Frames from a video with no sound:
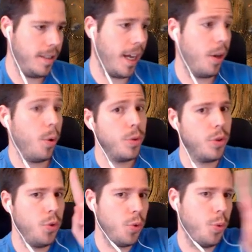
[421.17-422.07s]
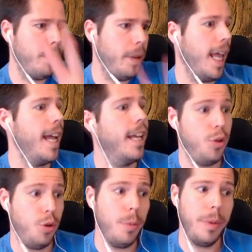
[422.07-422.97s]
I own two Playa
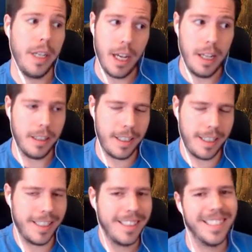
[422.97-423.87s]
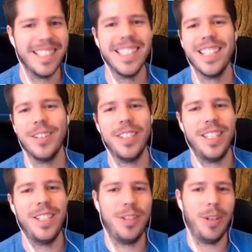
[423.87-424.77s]
Tropical, which
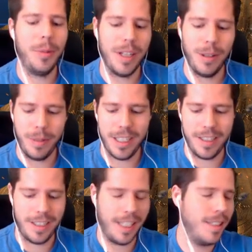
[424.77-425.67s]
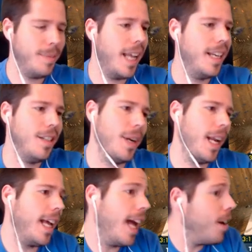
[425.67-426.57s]
is tropical beach in Spanish, but
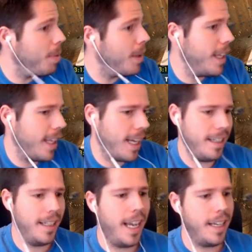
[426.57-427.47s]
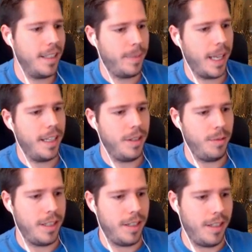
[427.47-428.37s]
I cannot play that at expanded
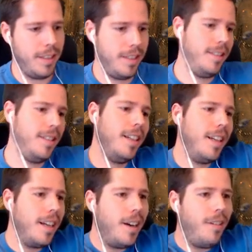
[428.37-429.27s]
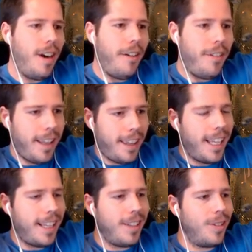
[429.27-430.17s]
regionals. Rafa,
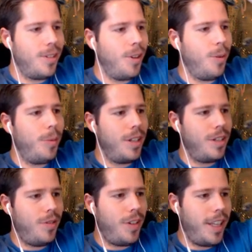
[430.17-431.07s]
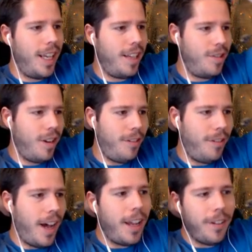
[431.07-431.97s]
thank you so much for the extra
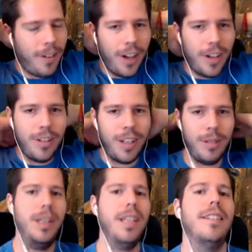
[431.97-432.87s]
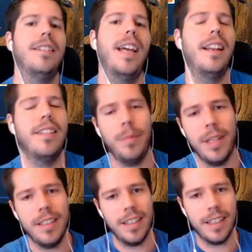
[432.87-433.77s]
five hundred bits. That is
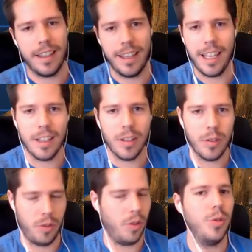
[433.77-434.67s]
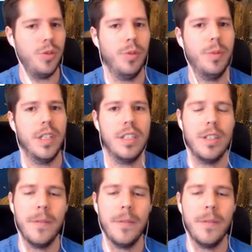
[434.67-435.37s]
amazing. Thank you so, so much.